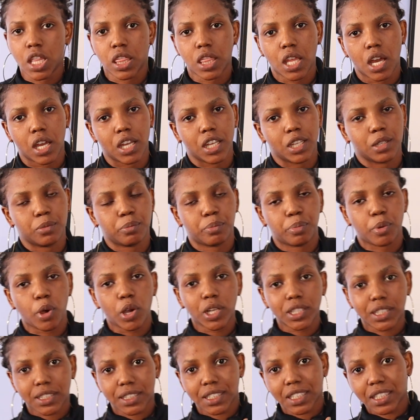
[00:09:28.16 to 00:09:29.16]
Now, in
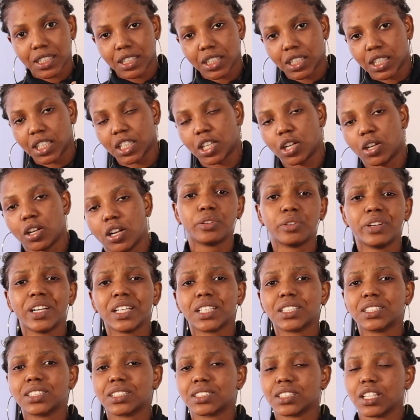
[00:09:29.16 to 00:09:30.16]
boxing, the
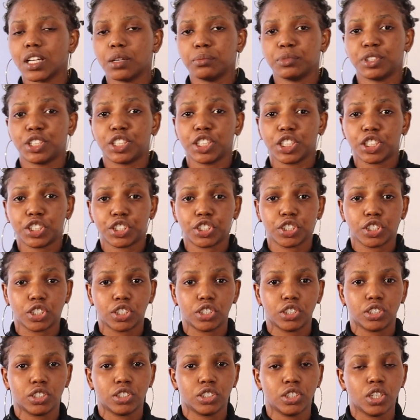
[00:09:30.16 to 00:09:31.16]
correct
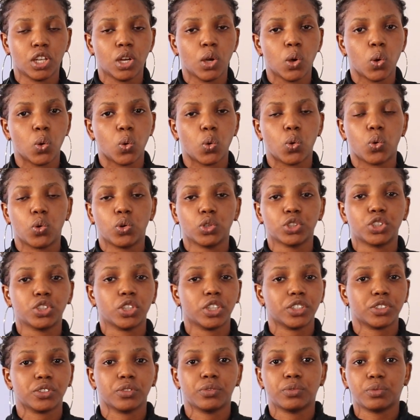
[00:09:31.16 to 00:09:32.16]
diction or
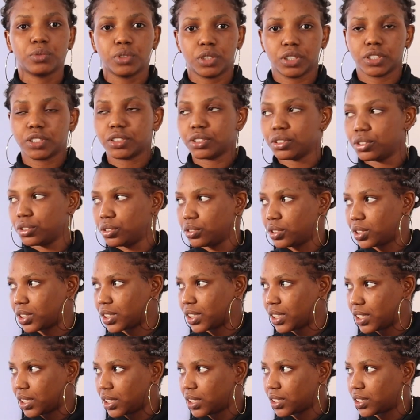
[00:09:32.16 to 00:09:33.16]
choice of word to
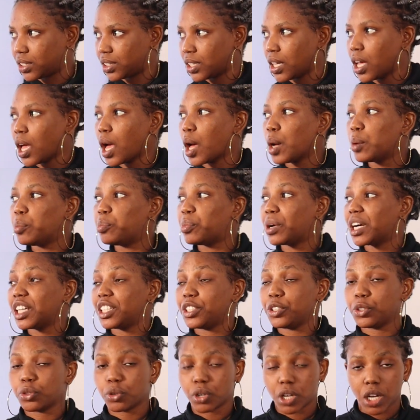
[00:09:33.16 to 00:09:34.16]
use is
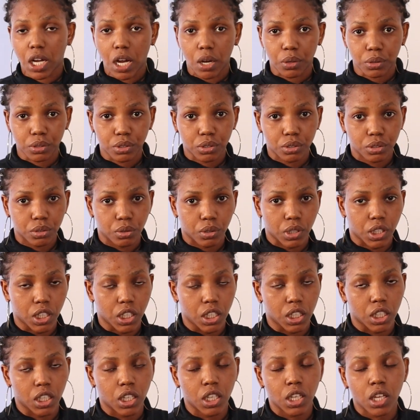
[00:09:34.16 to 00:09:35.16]
by knockout.
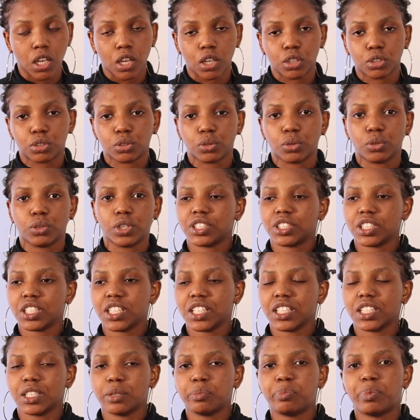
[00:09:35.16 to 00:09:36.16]
Okay, so
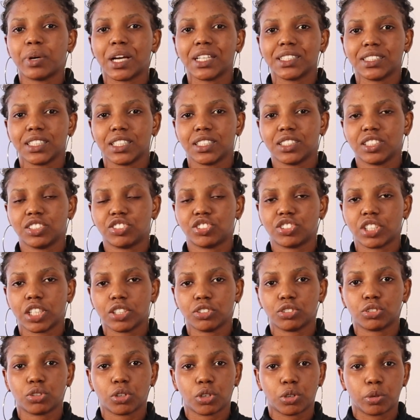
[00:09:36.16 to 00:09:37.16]
see in the passage, it's
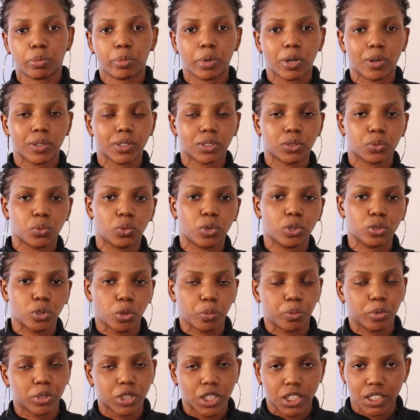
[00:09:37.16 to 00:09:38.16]
trying to talk about one
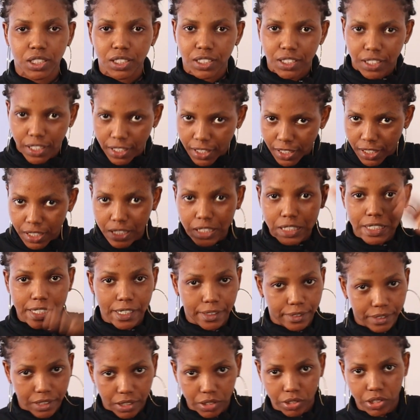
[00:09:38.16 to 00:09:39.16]
opponent taking
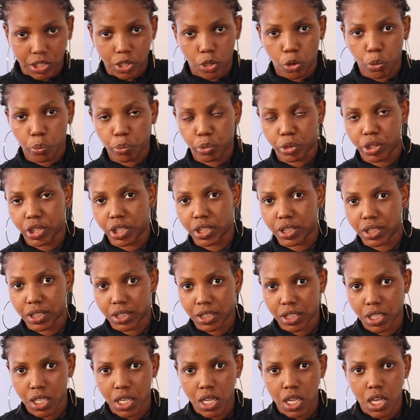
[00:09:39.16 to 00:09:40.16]
down another
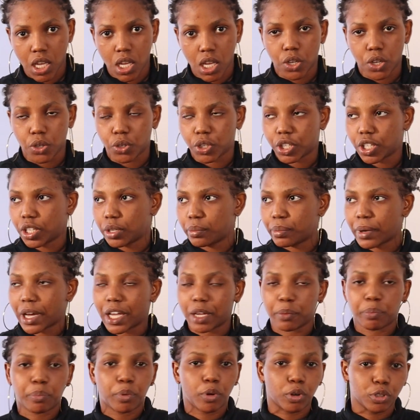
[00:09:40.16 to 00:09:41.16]
opponent, okay,
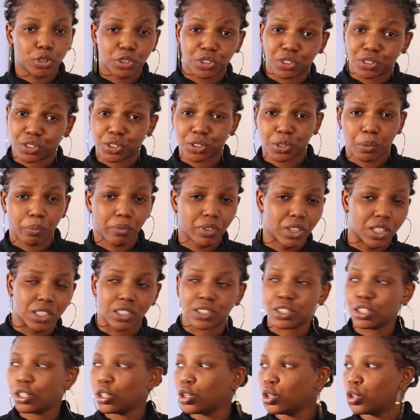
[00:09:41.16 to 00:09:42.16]
by a punch or
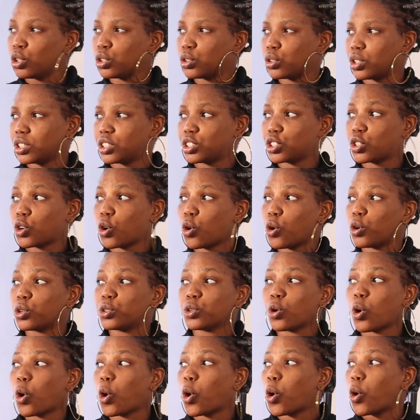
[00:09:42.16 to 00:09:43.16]
something. So it's
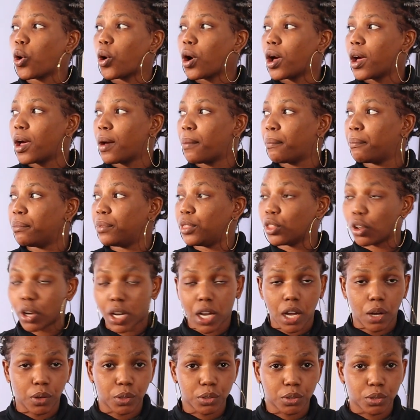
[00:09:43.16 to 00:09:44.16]
called
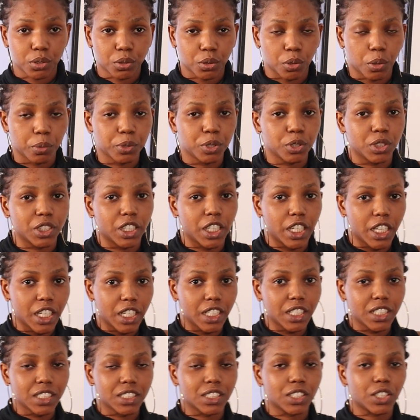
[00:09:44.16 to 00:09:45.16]
knockout. So option
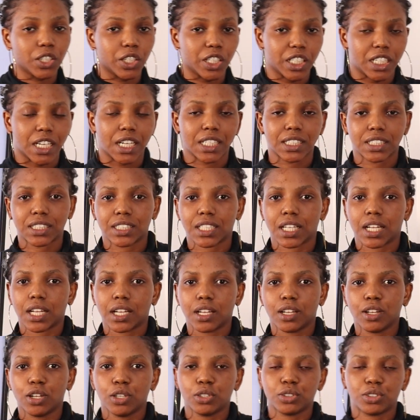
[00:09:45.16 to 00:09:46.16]
A is the correct
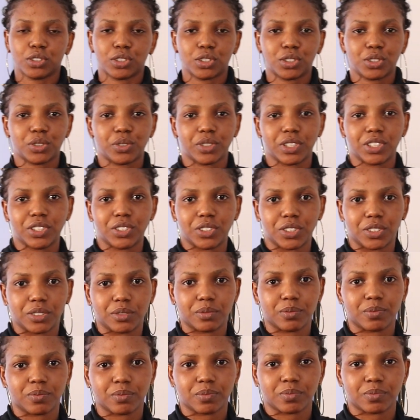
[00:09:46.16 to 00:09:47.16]
answer to this question.